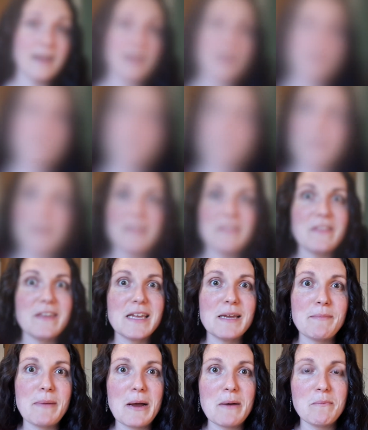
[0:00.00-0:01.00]
The great thing
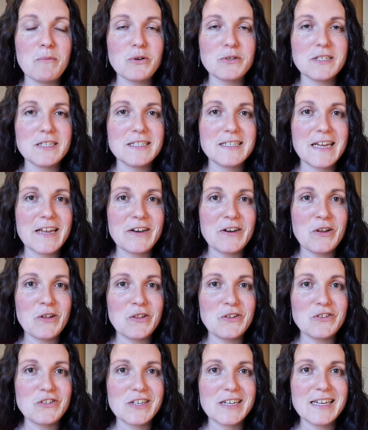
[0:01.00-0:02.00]
about modern
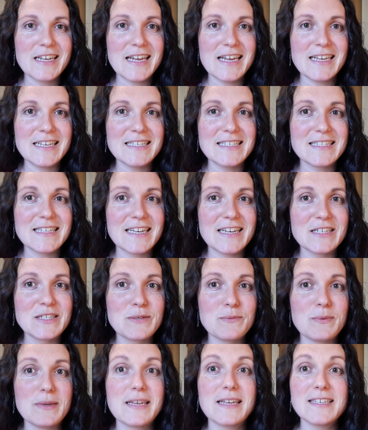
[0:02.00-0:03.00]
technology is that
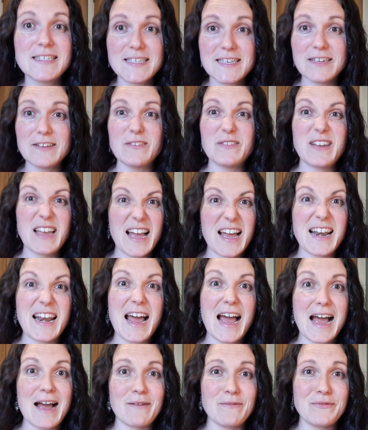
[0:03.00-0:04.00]
we still can
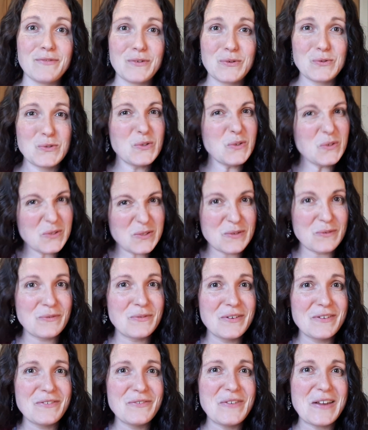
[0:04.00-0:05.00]
have sort of
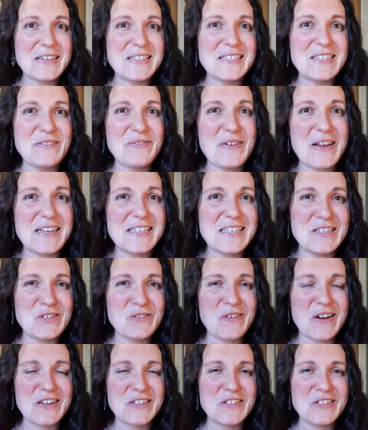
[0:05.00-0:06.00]
face-to-face
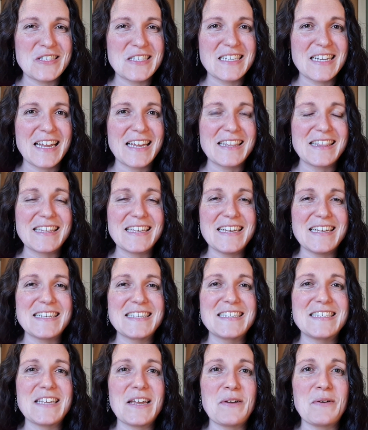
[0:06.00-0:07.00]
interactions like this.
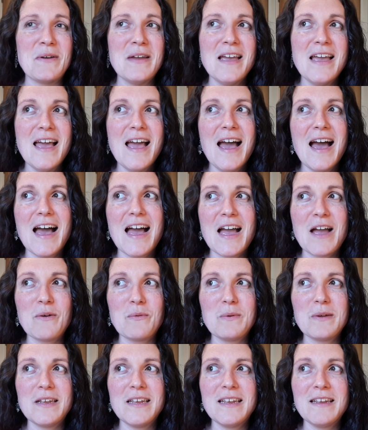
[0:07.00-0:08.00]
So
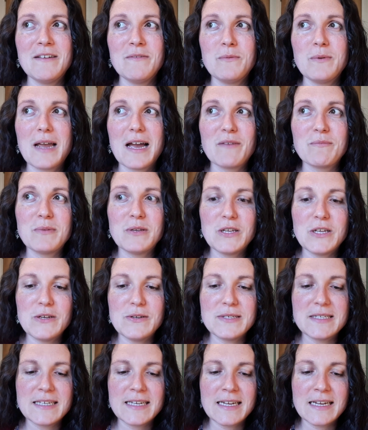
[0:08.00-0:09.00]
we have been
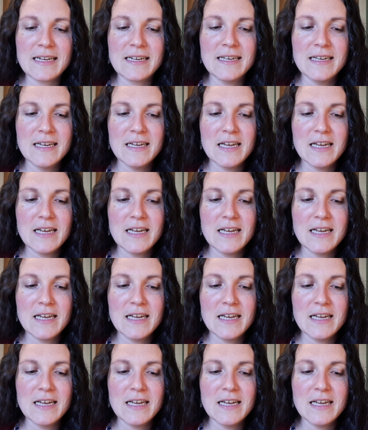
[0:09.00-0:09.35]
using